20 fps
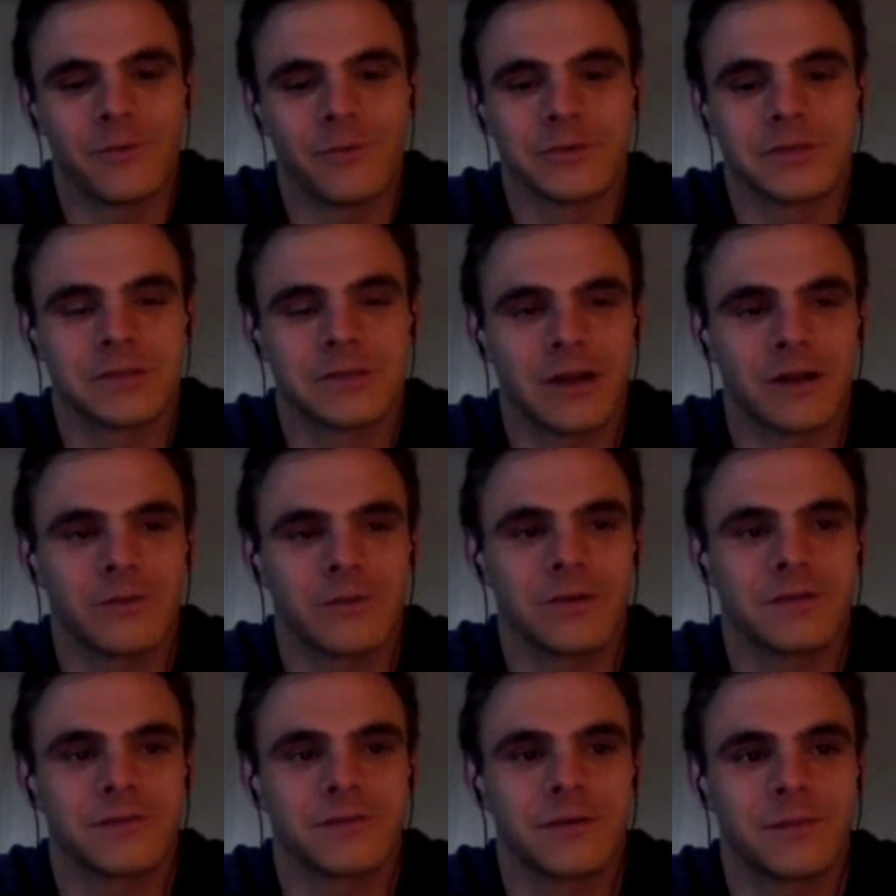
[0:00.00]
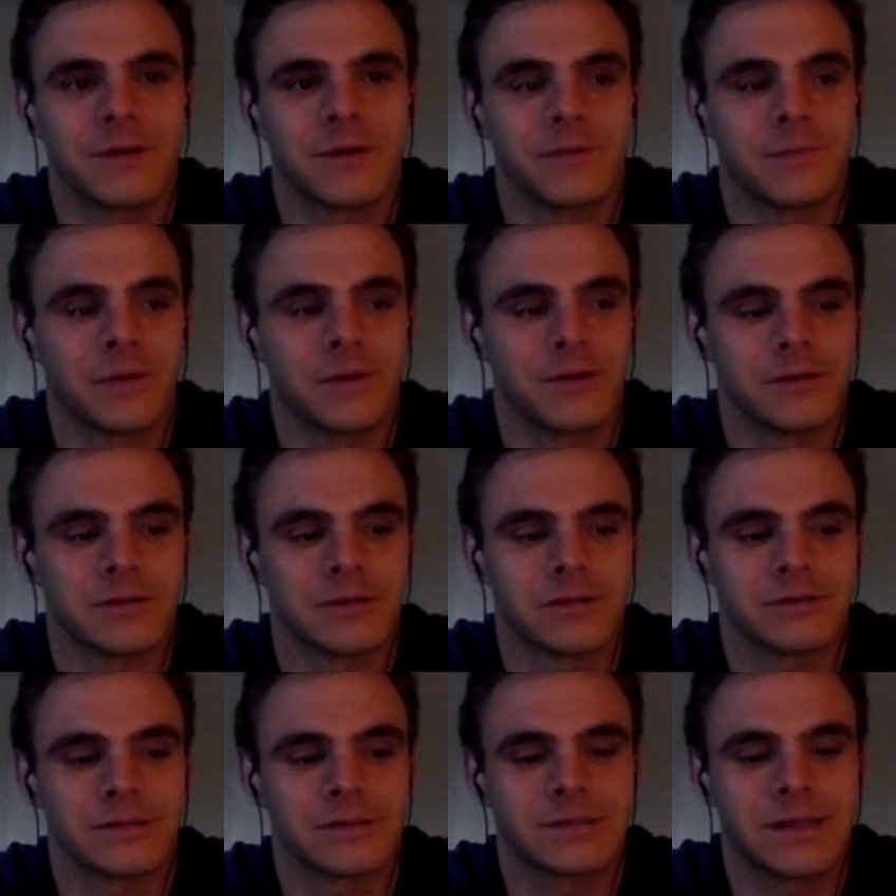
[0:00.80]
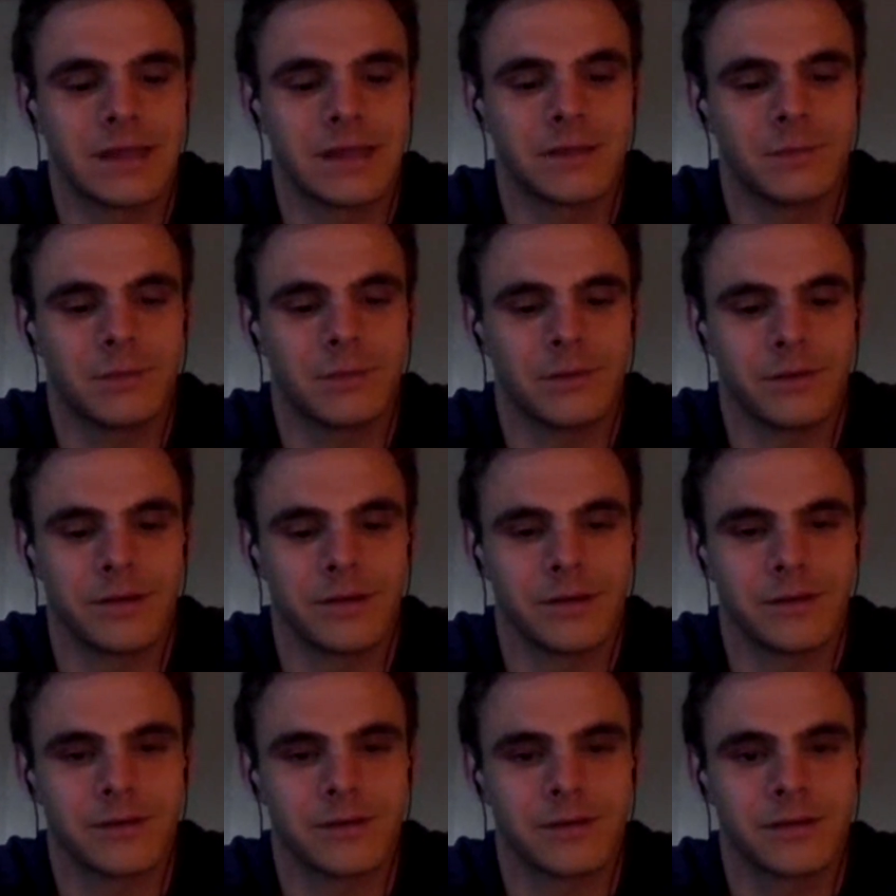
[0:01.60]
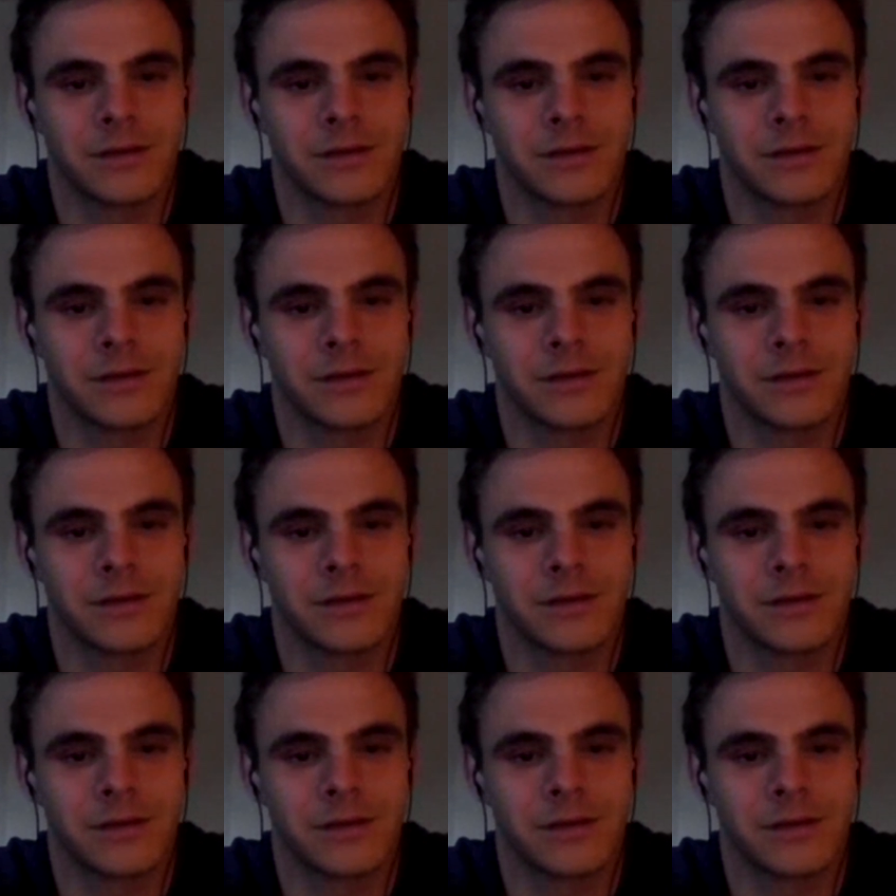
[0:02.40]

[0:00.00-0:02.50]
We'll start with from a personal standpoint.